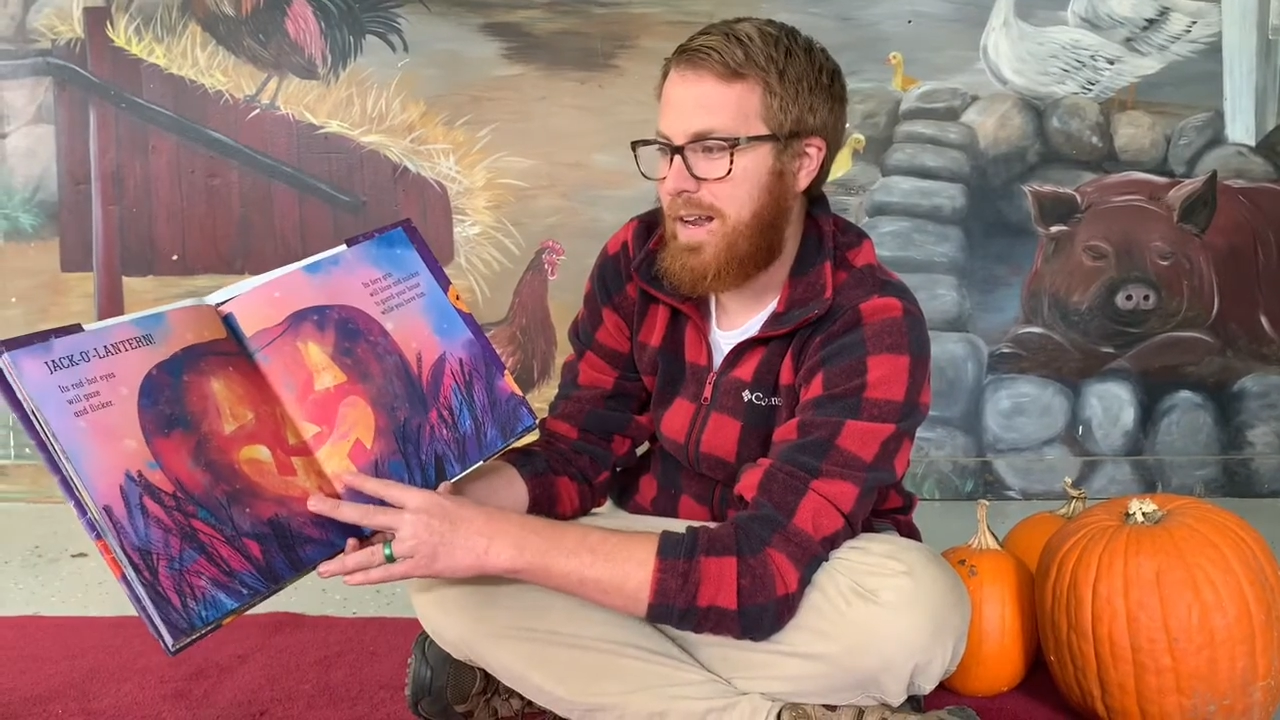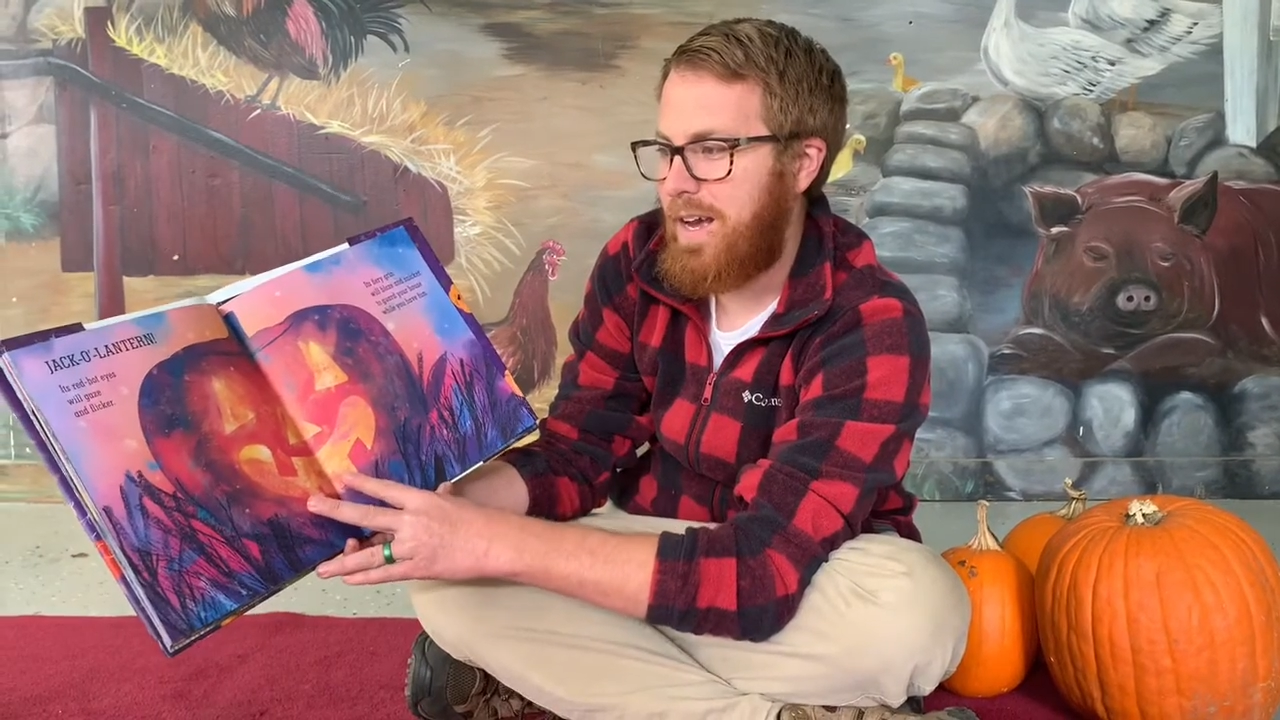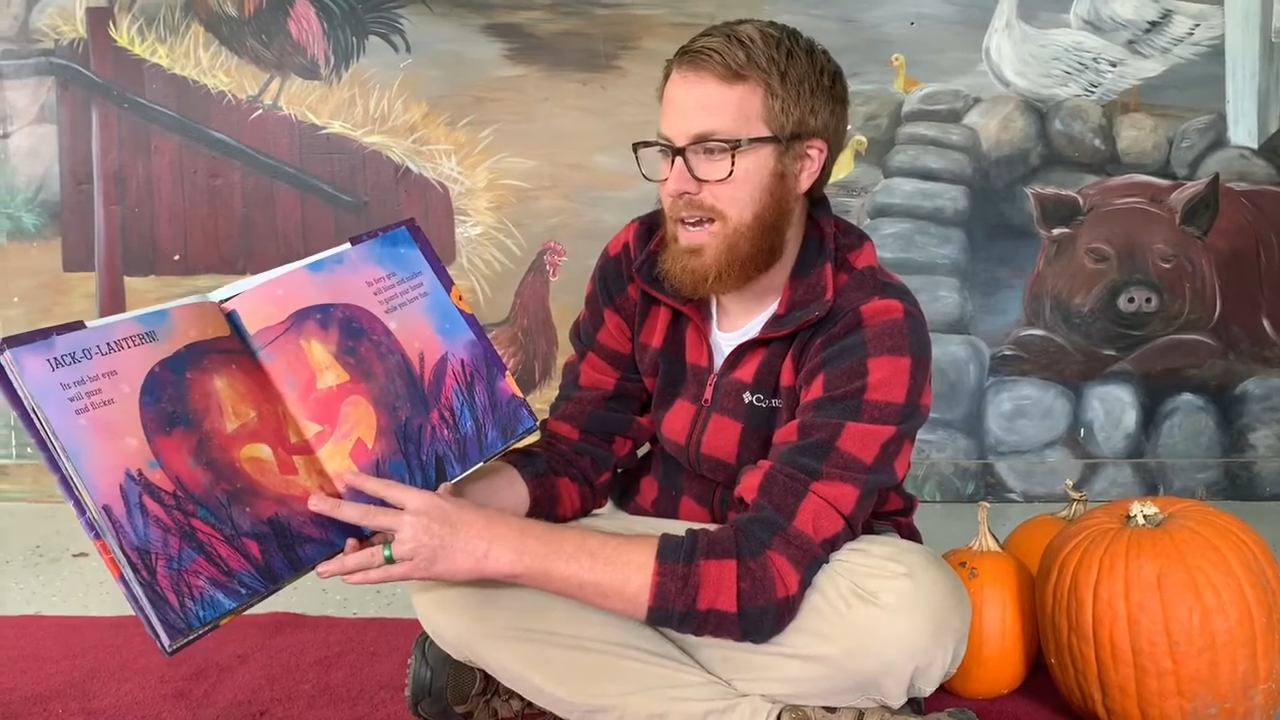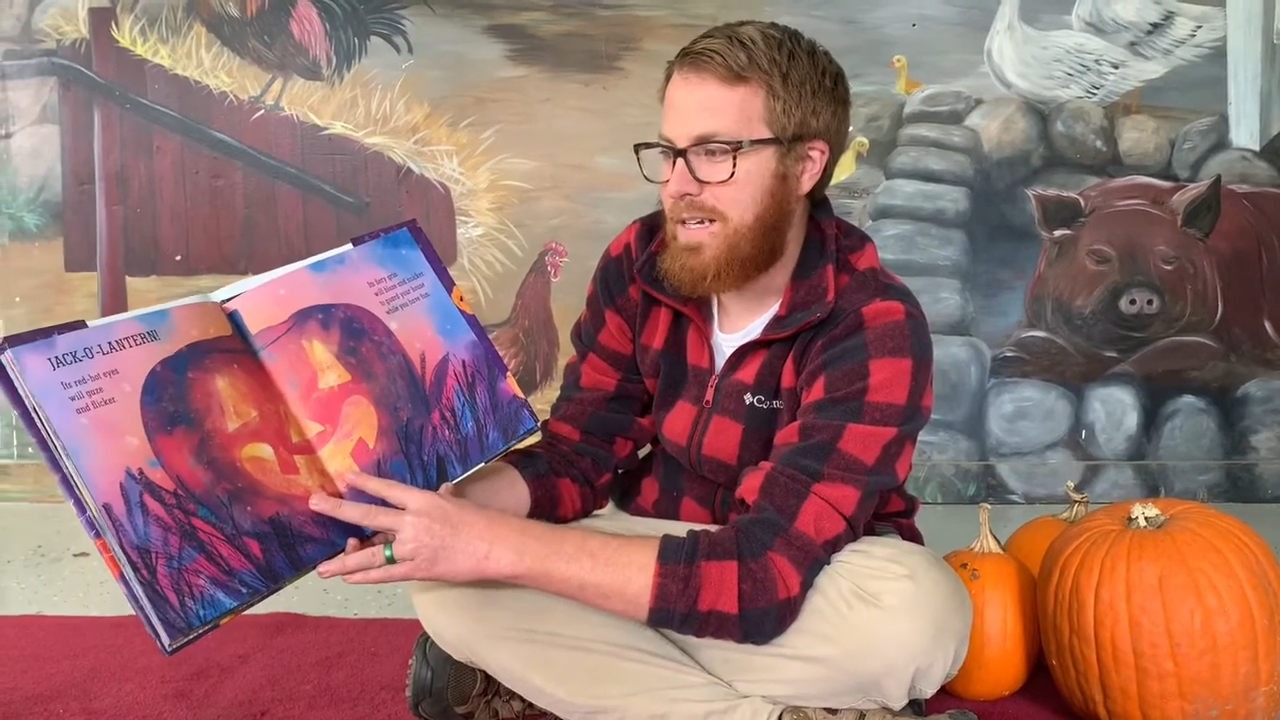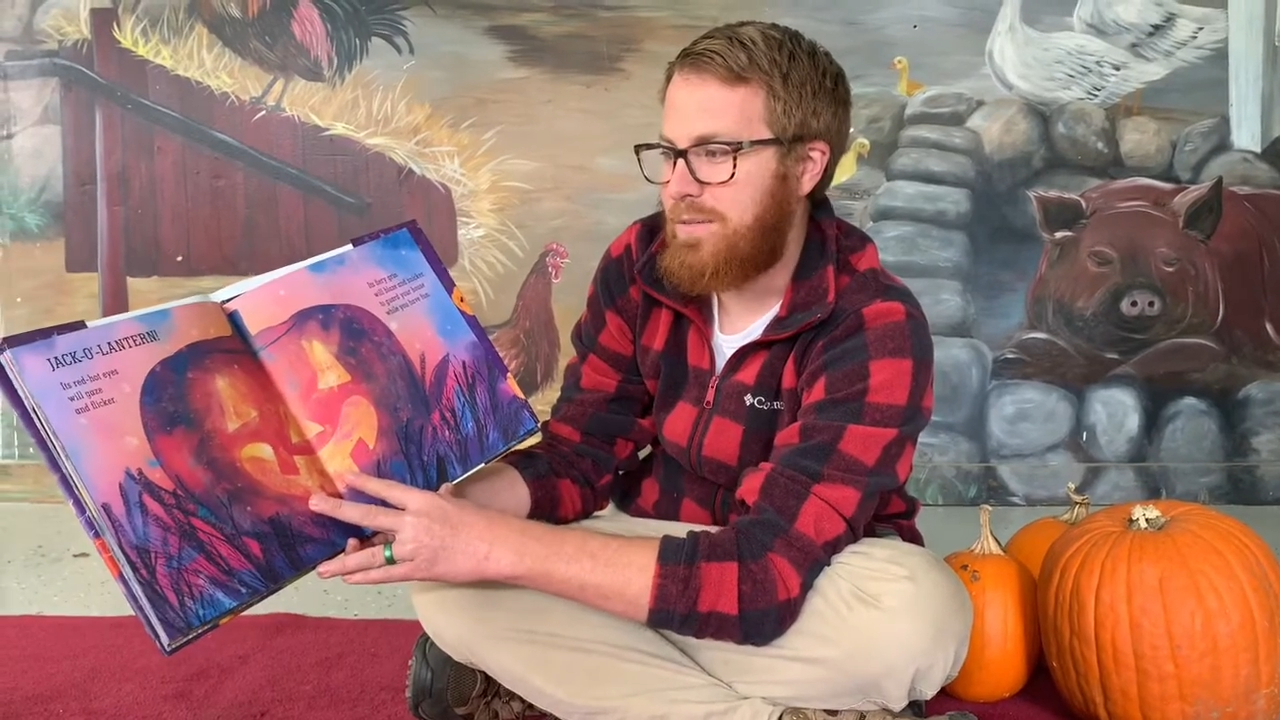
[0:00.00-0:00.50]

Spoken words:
eyes